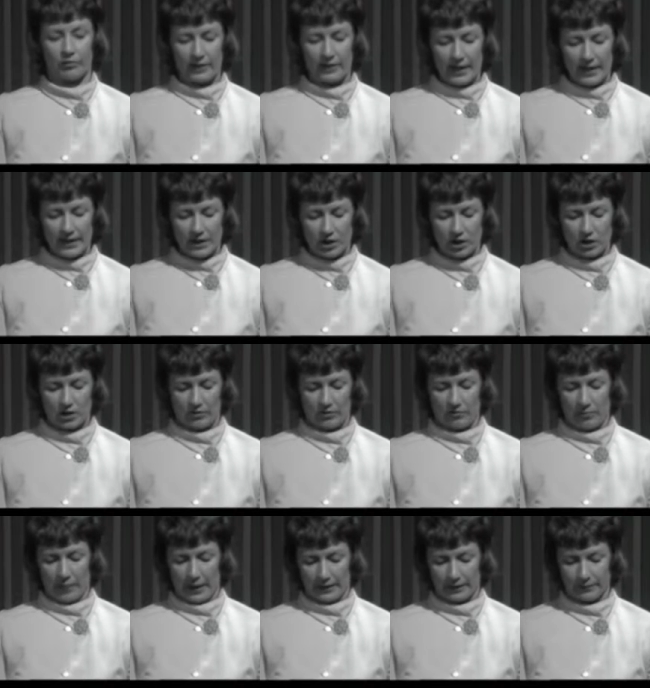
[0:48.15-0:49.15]
a relation of
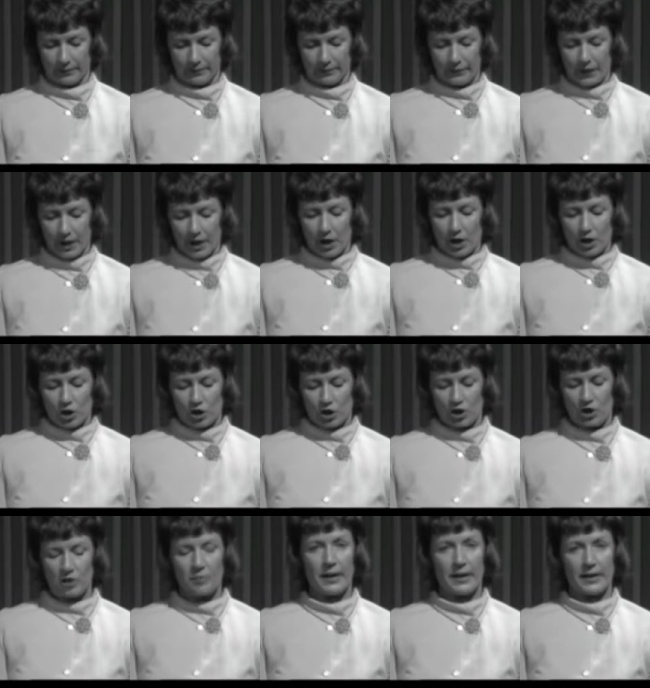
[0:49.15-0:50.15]
mine.
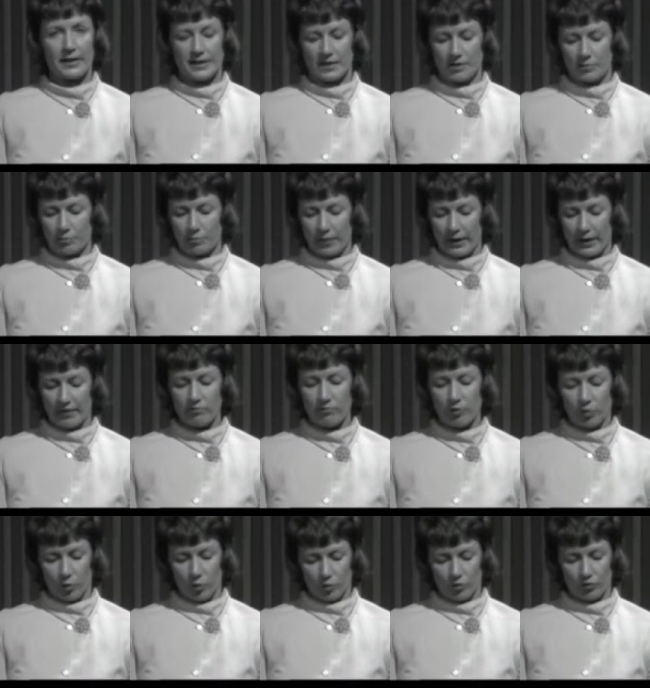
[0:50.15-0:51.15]
She made some bread
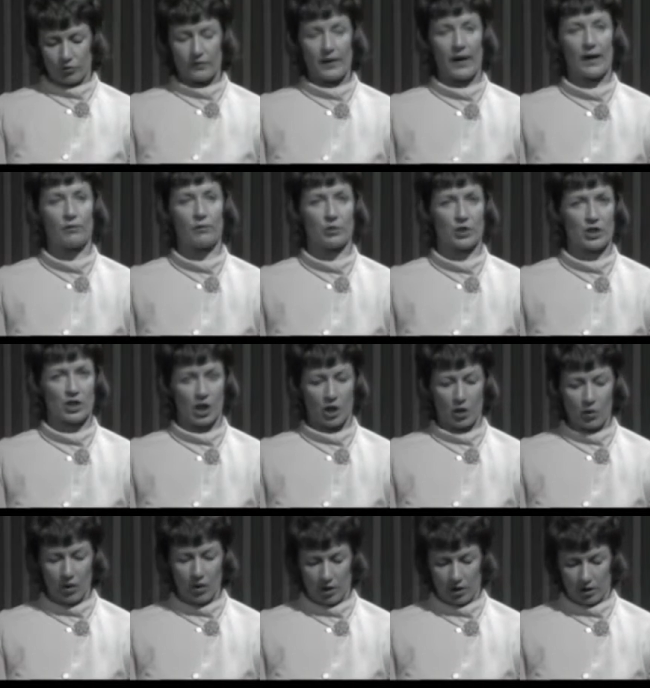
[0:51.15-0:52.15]
rolls that were
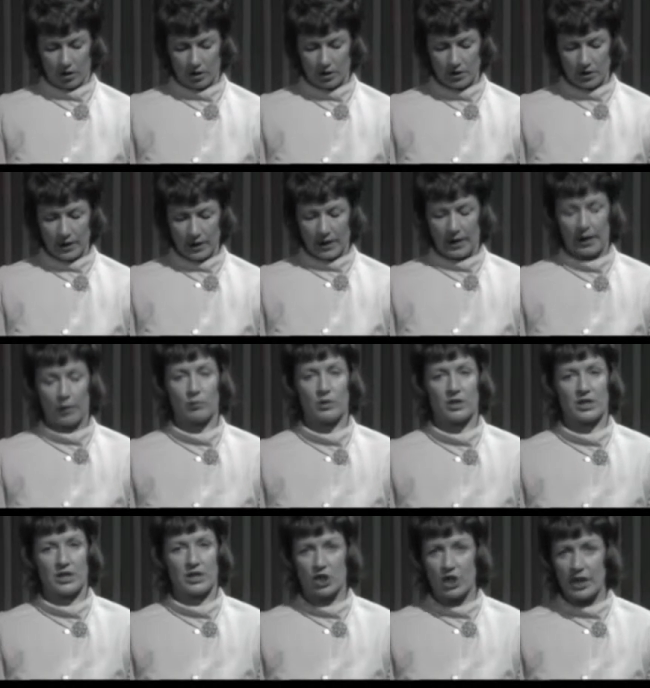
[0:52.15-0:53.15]
so hard it was
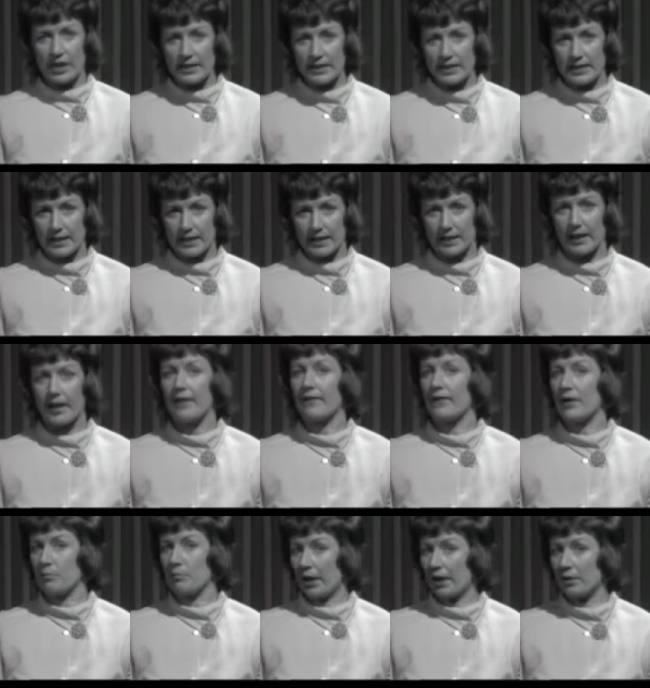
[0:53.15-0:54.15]
suggested
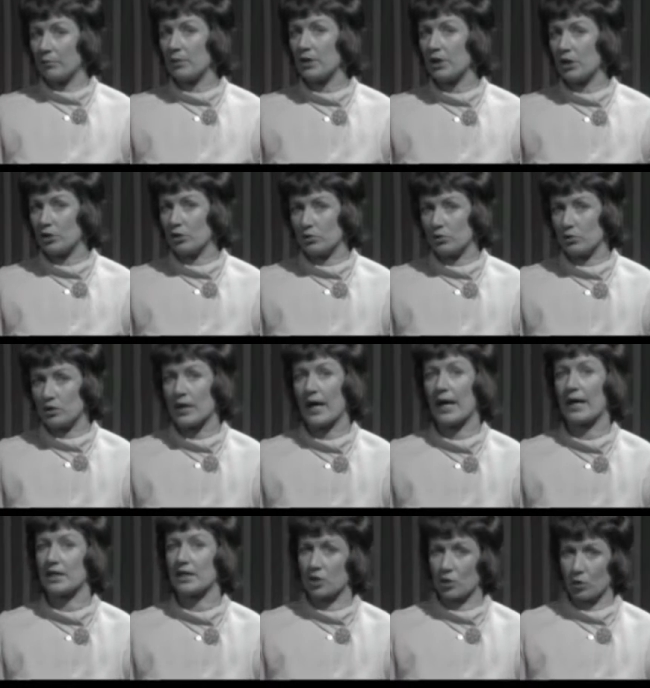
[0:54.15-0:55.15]
they might be used
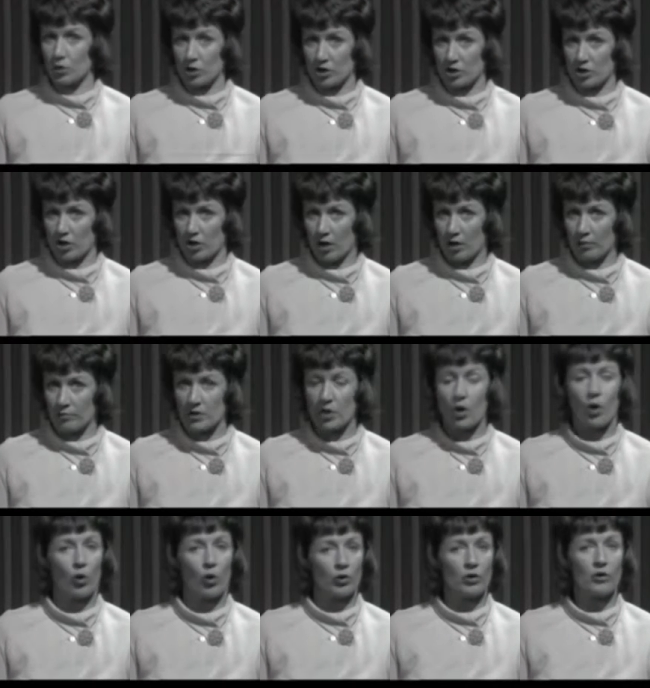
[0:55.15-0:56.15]
as doorstops
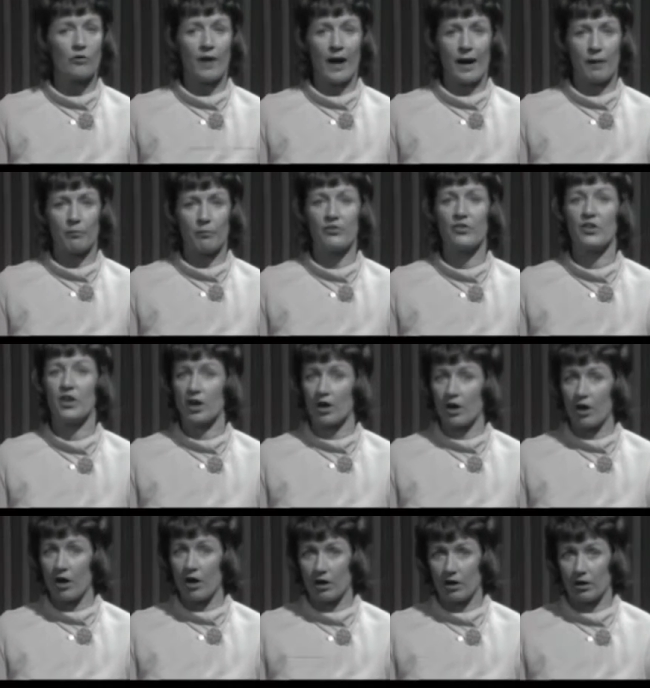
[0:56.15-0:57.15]
or a ramp for the
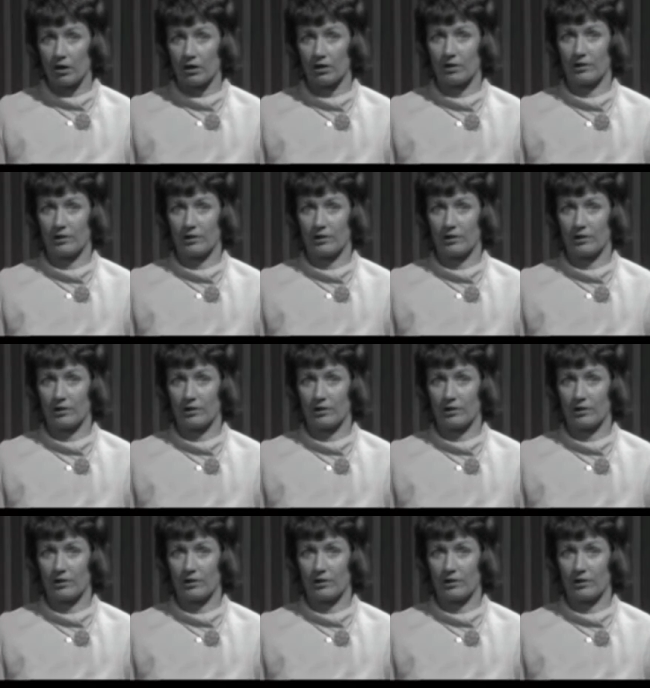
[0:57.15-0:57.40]
car.